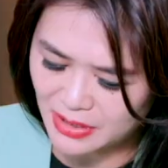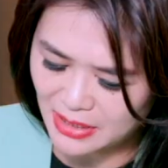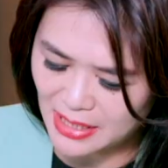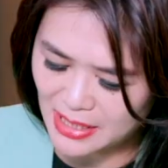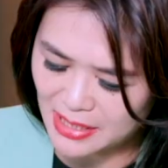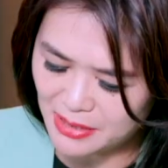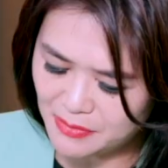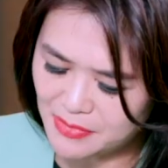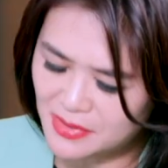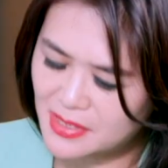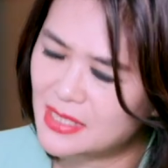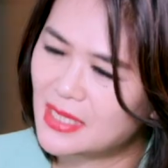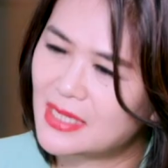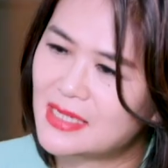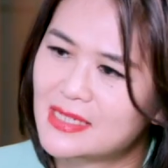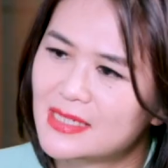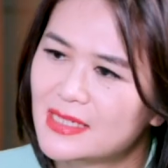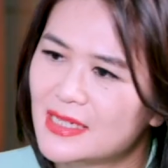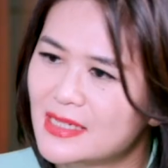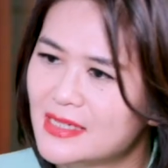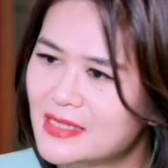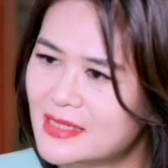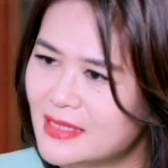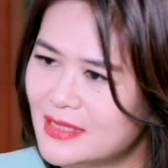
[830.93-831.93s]
claims and
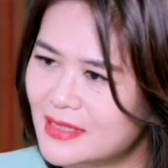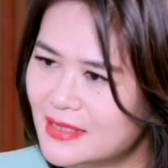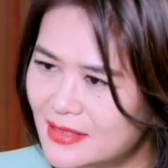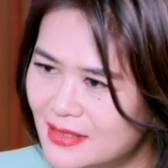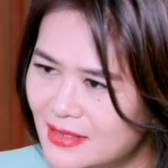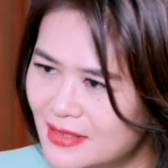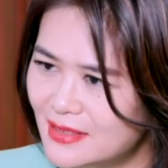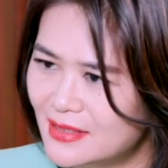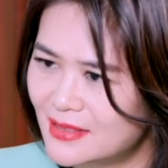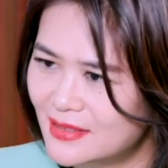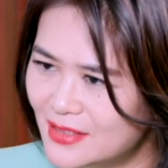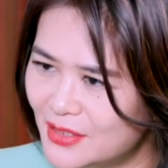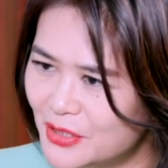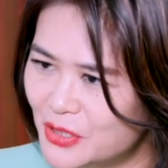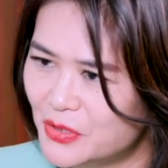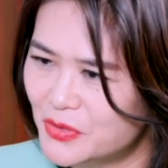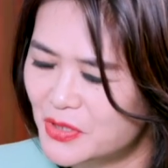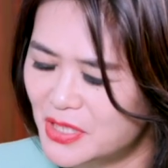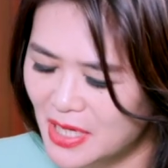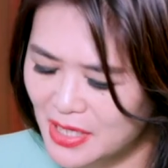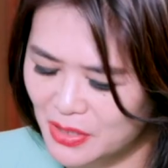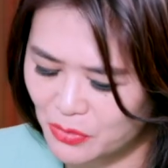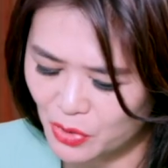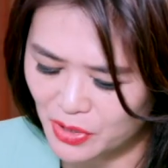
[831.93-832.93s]
says that
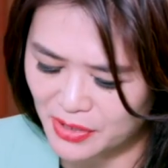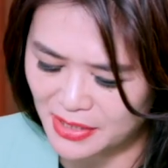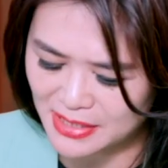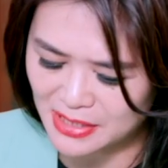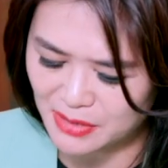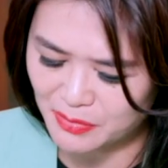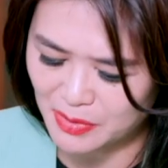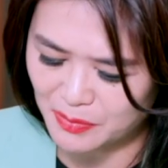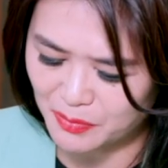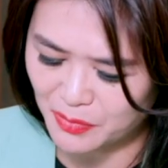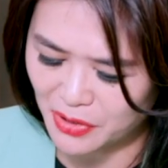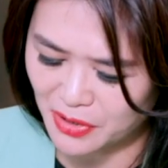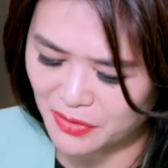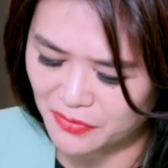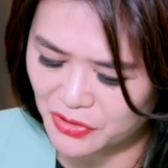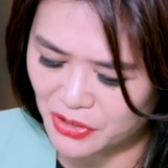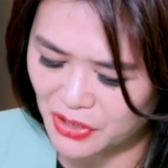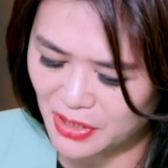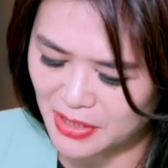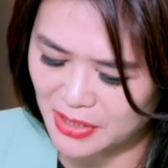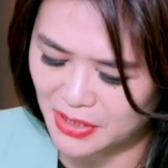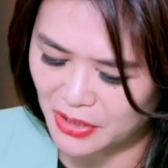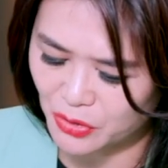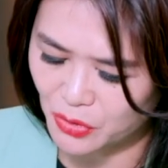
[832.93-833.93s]
Taiwan has been part of
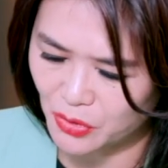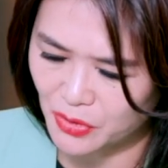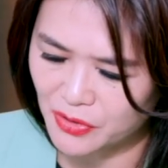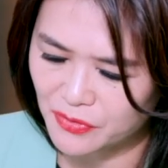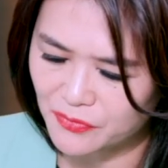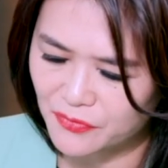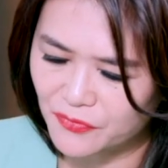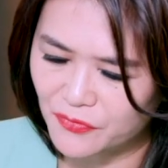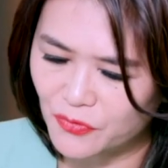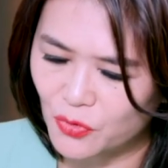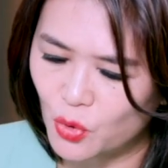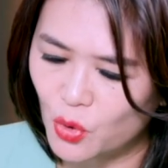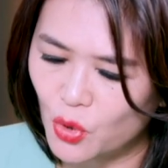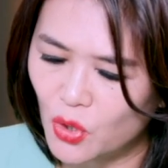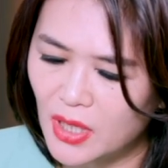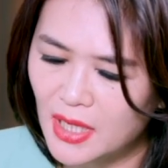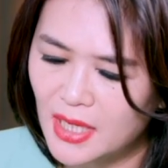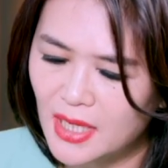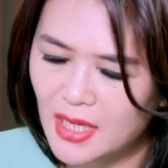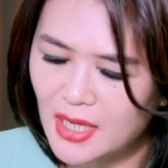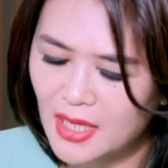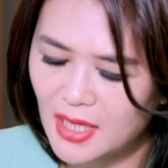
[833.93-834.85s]
China, quote, for